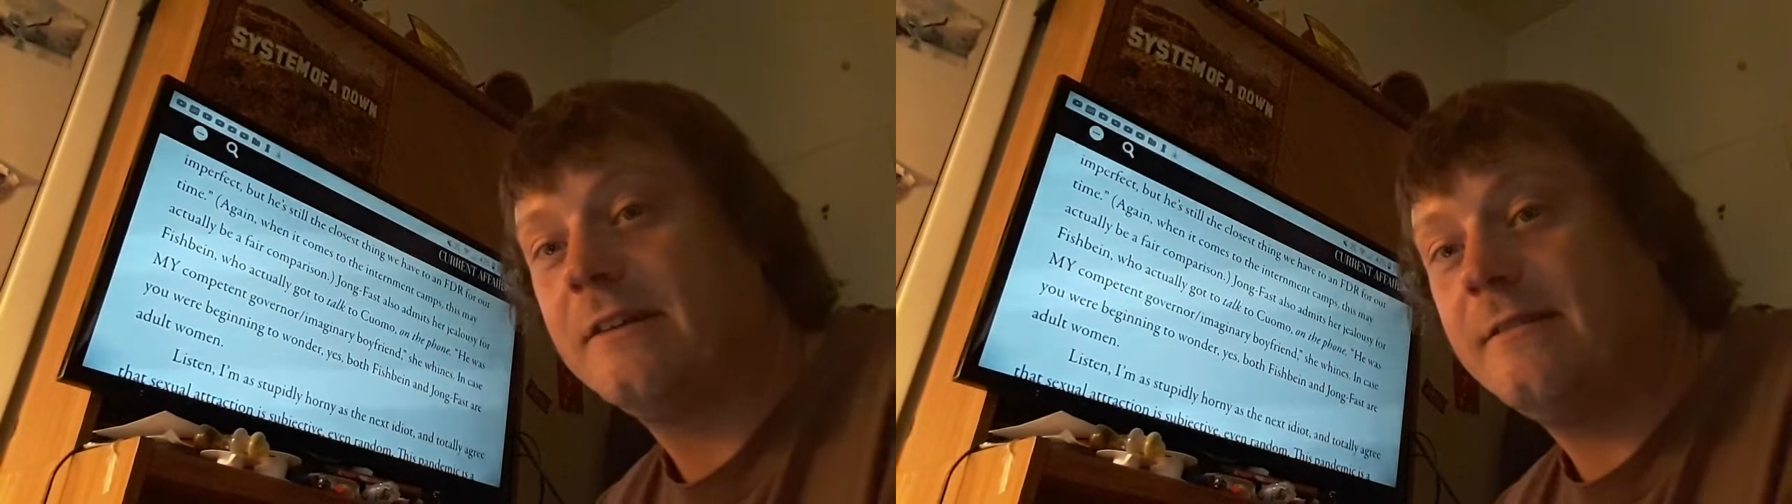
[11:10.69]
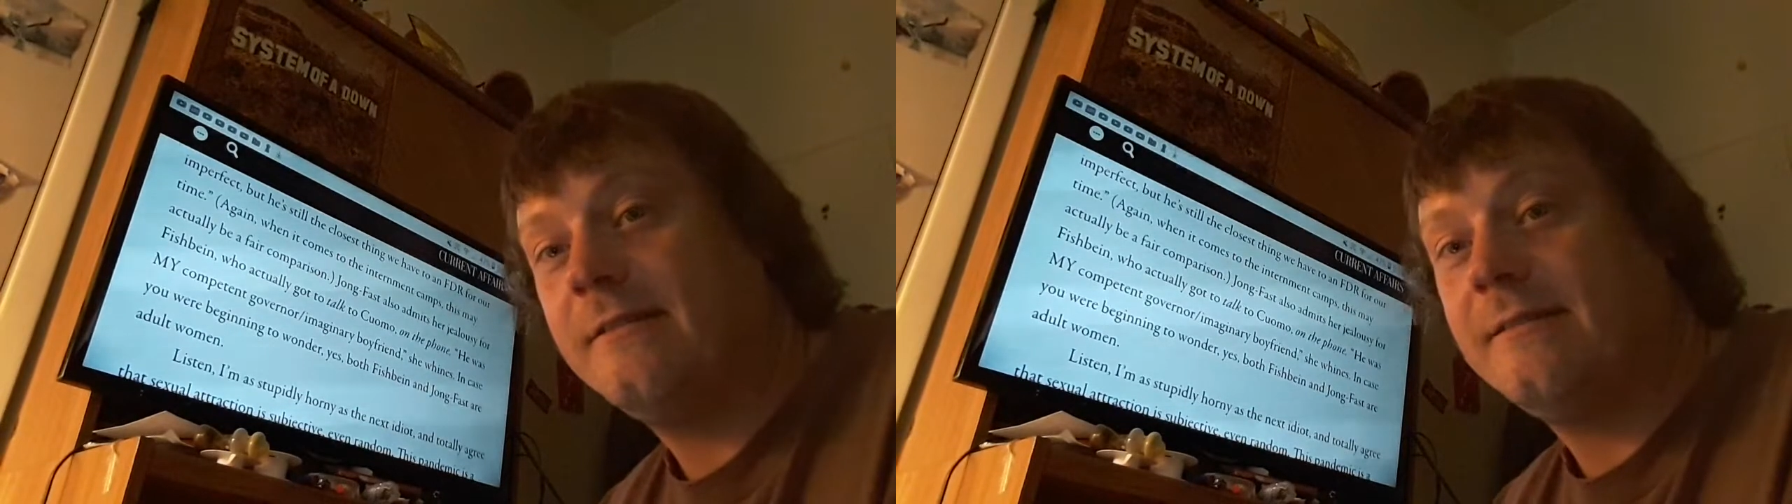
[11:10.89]

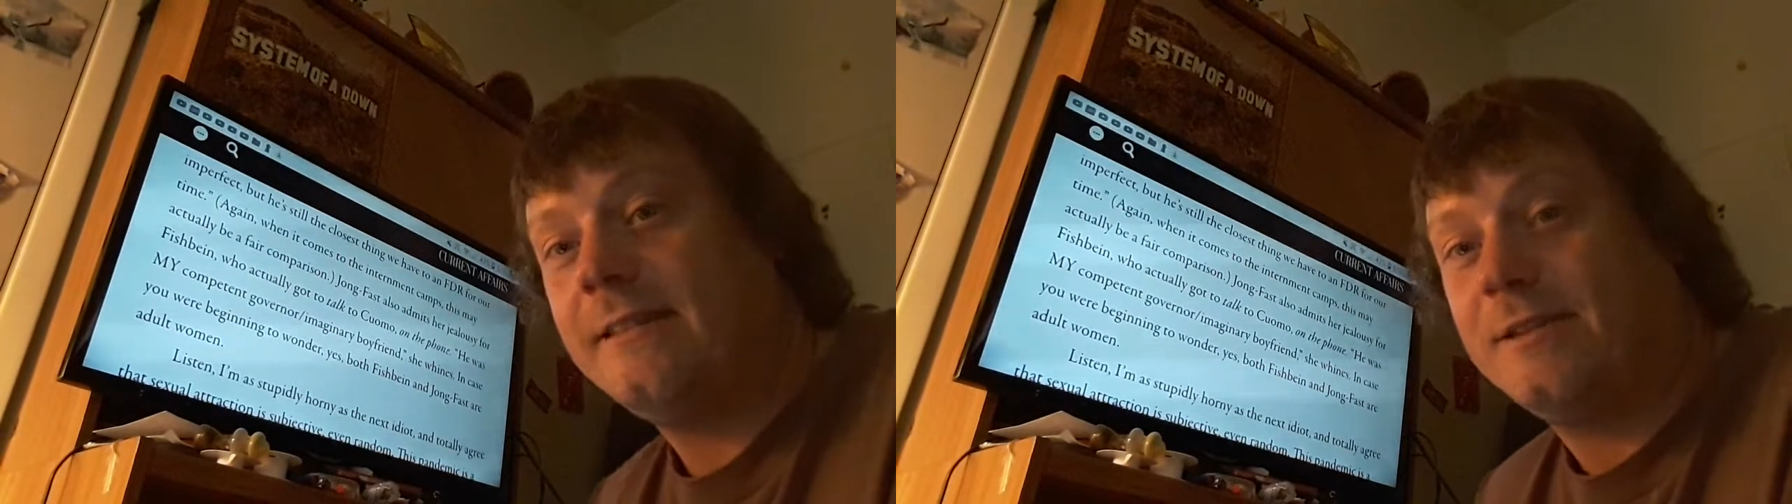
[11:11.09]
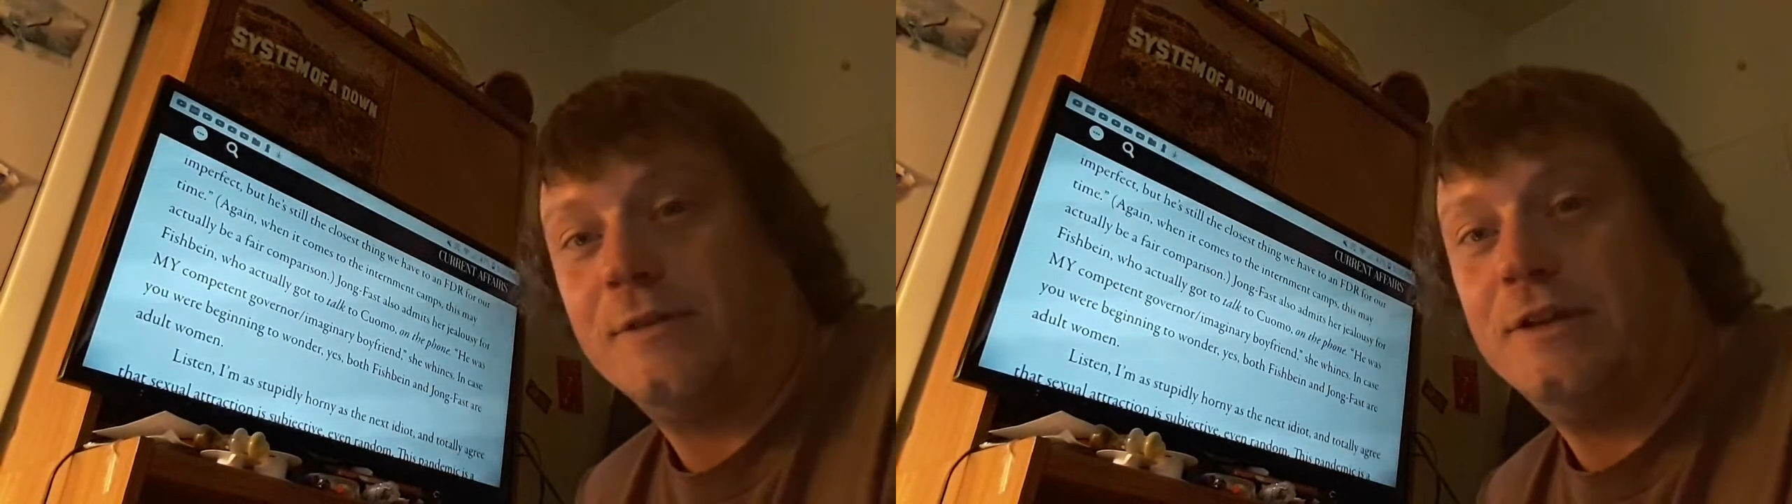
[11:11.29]
or
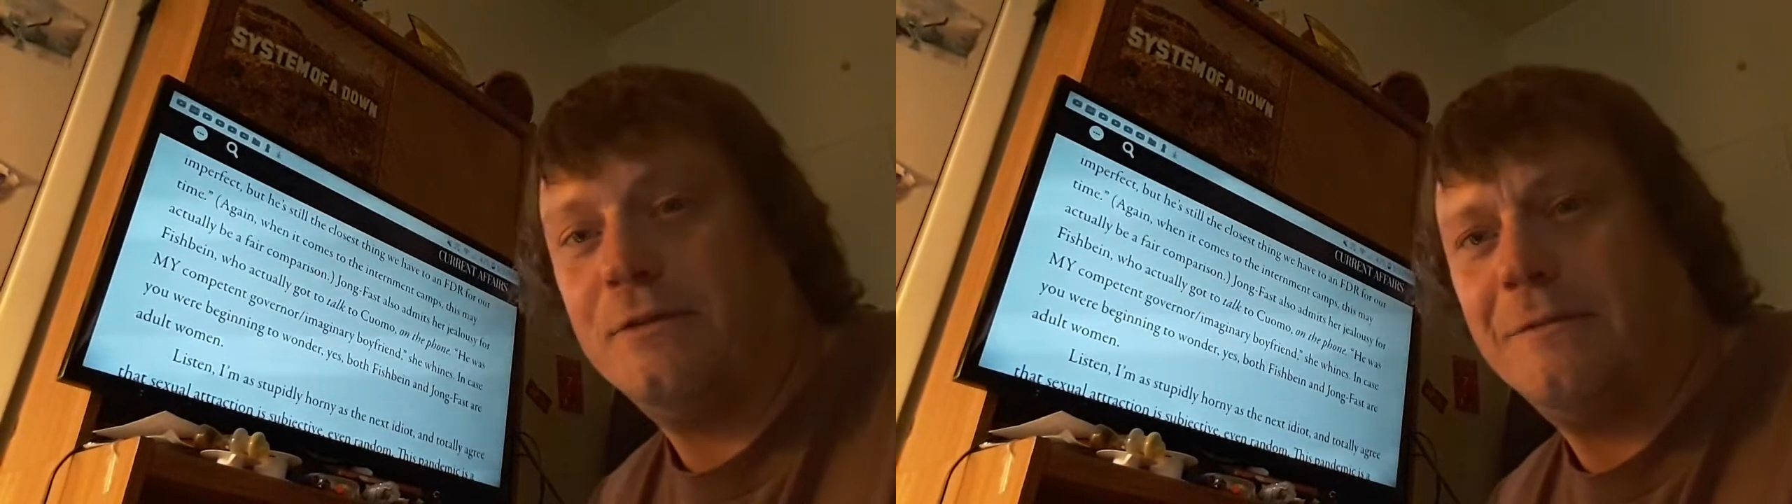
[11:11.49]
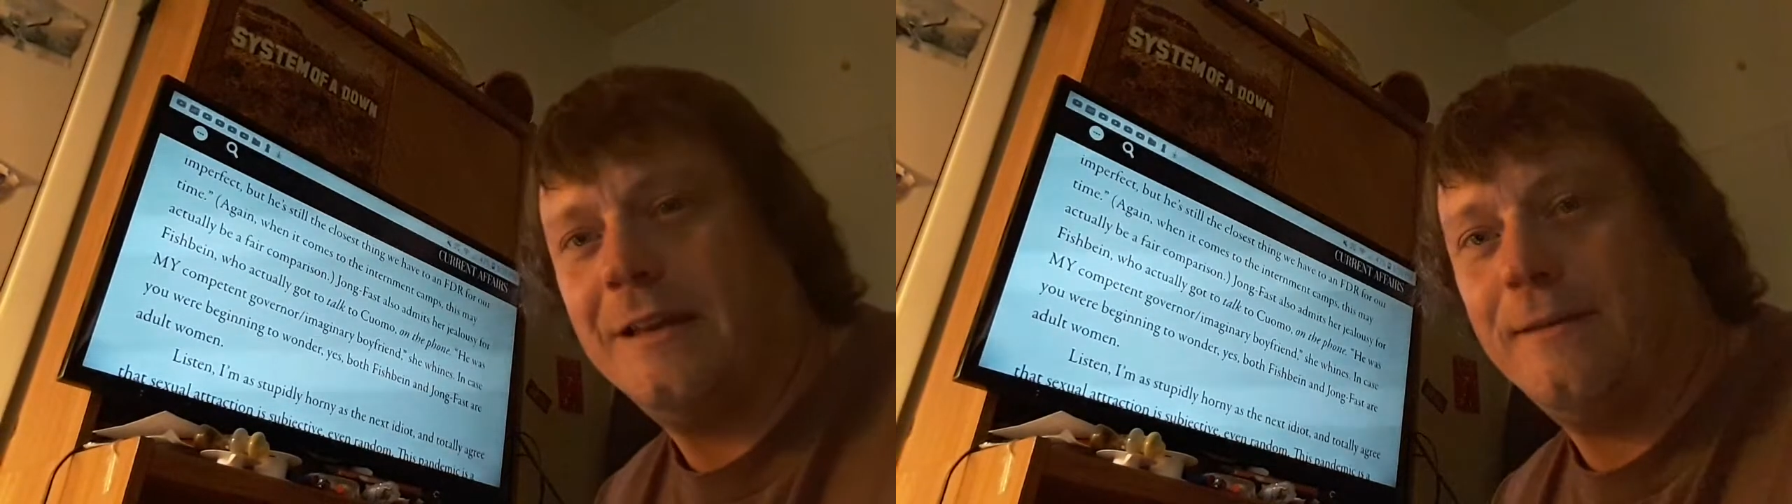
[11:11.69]
he's only
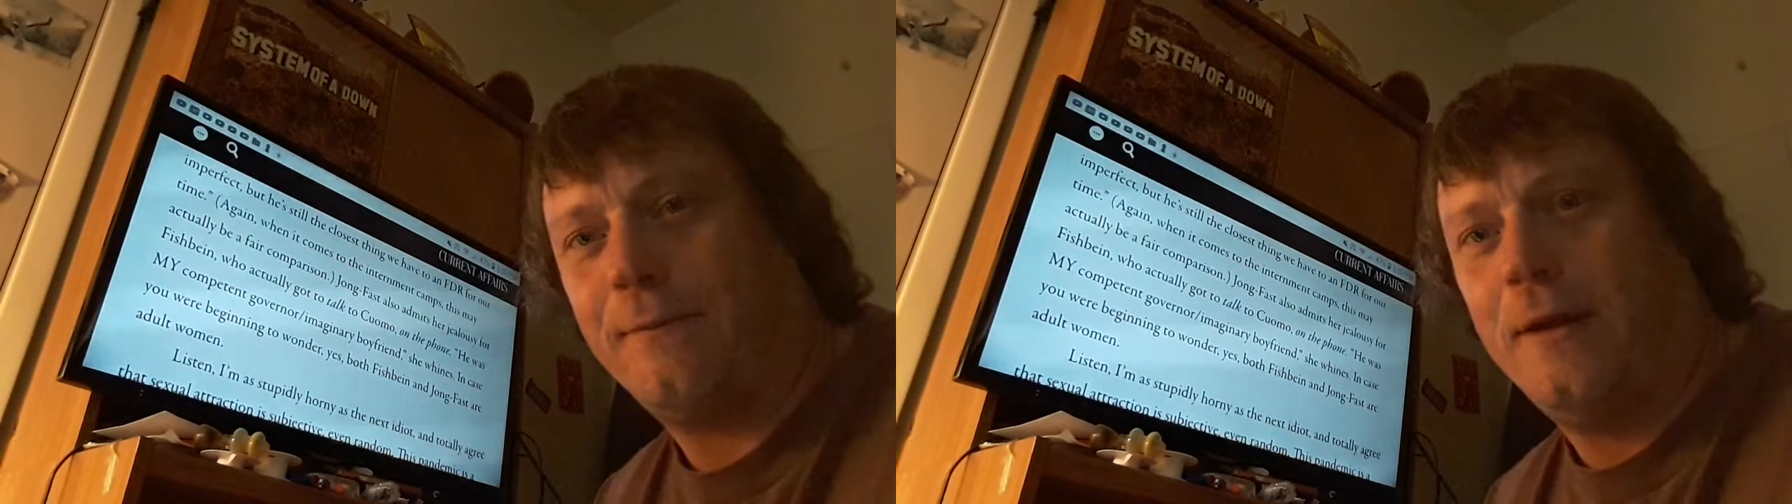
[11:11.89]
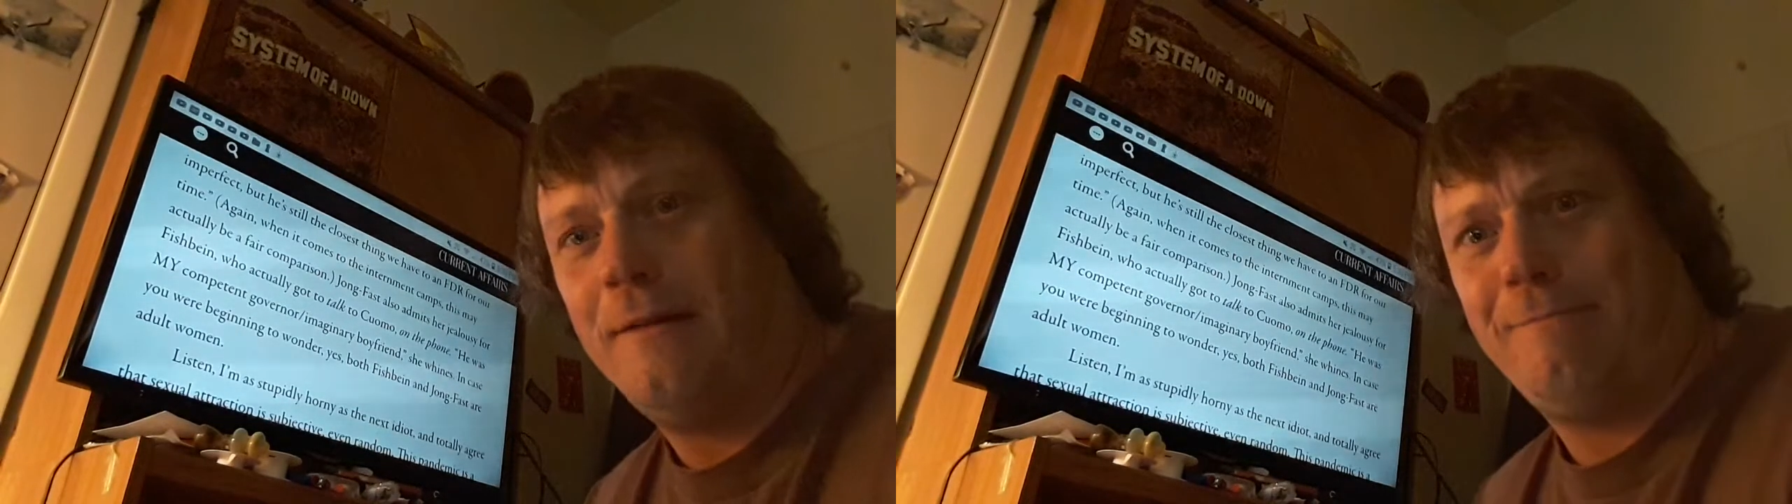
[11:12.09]
doing it if
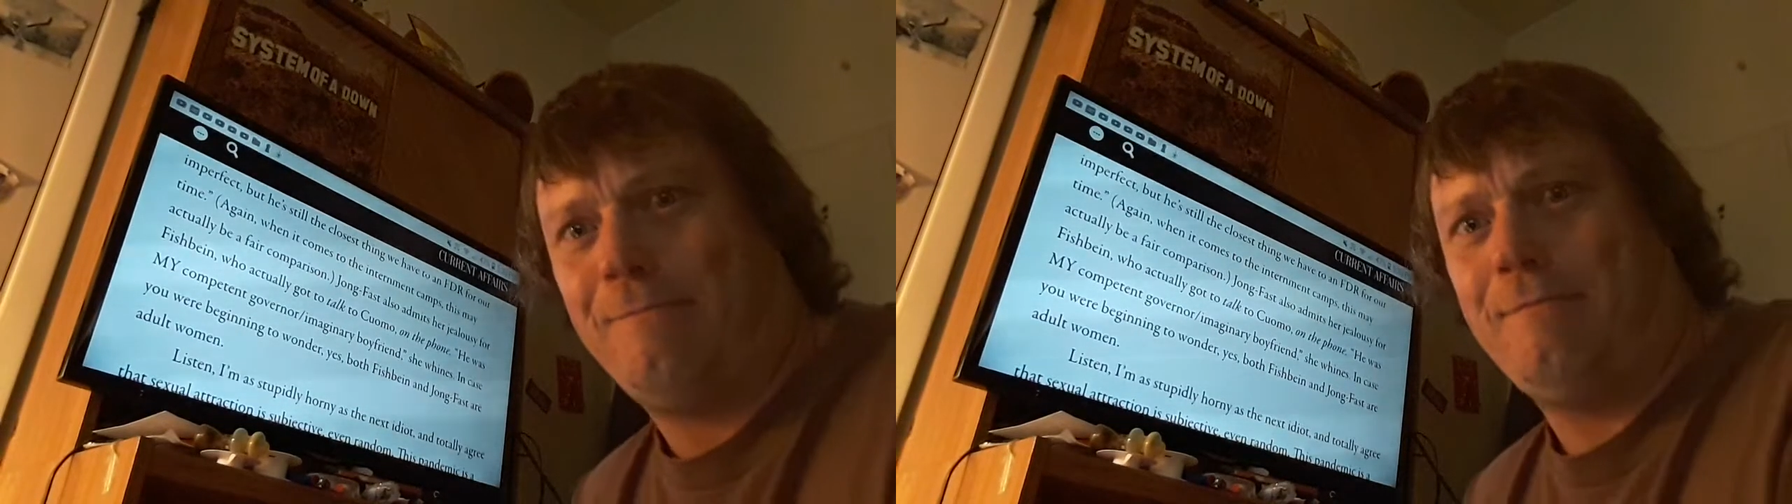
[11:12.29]
they,